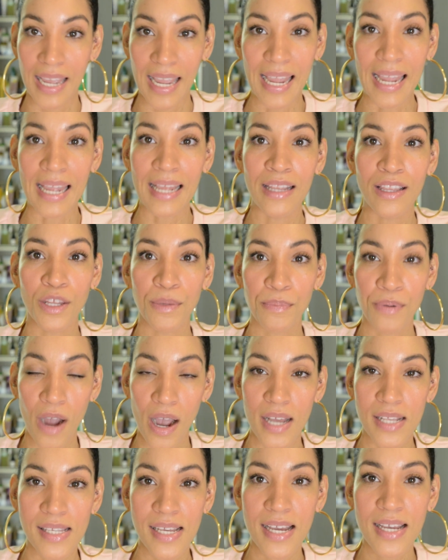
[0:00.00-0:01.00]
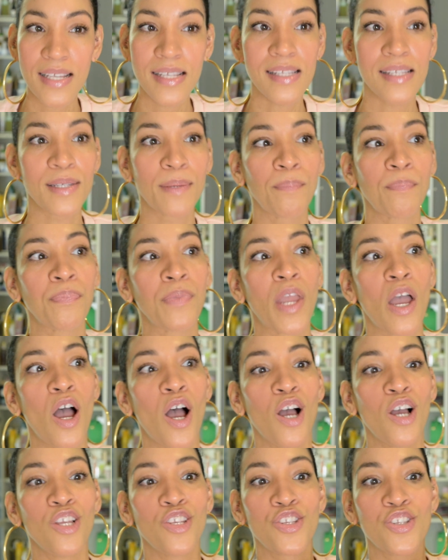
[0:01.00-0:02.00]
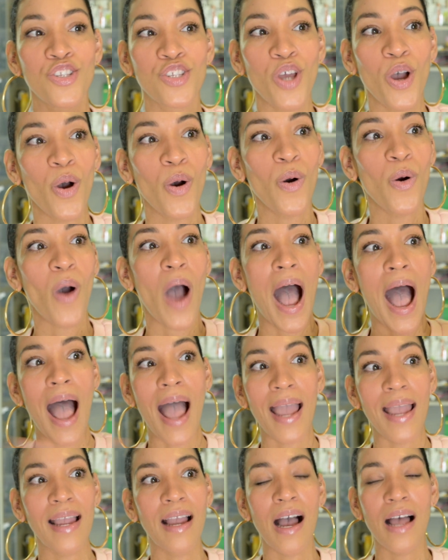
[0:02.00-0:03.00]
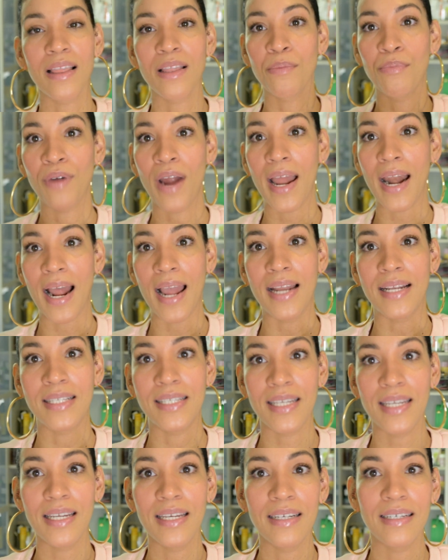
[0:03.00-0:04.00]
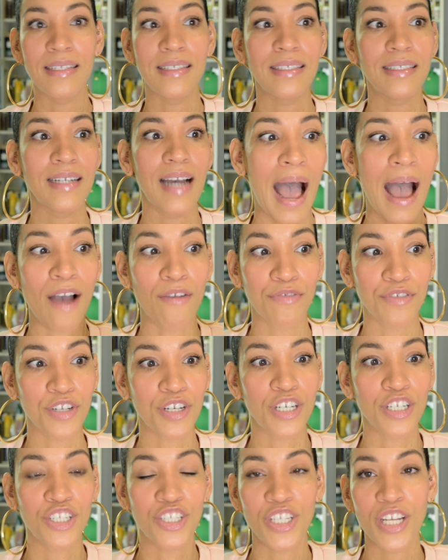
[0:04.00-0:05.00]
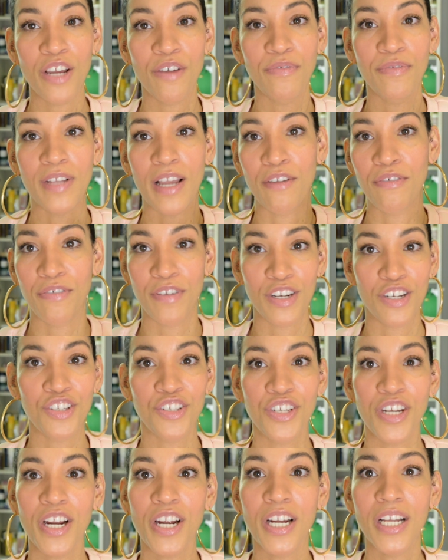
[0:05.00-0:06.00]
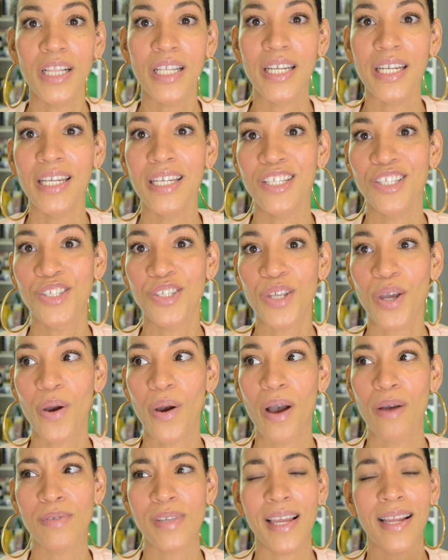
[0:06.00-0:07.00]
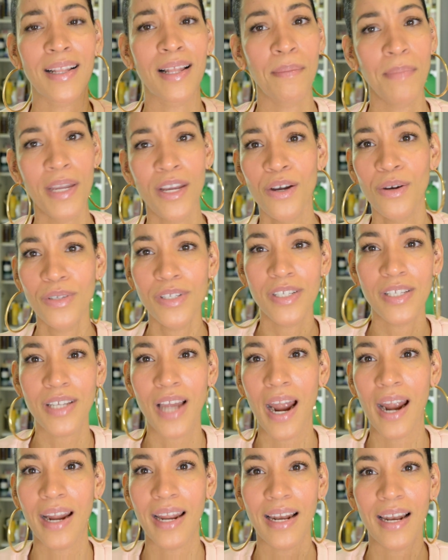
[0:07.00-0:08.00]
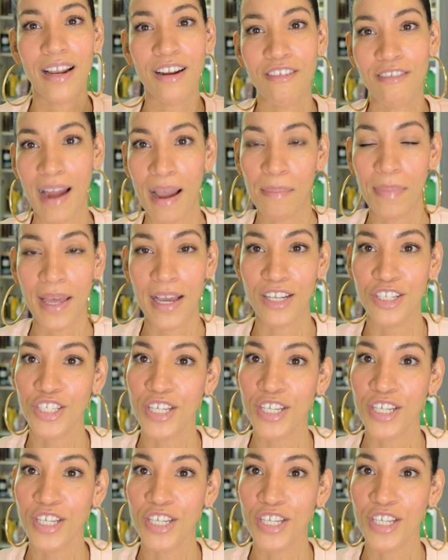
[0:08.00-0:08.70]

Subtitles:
in the process. So I got the bright idea after a shift. I finished early, so I was like, let me go to Target and grab that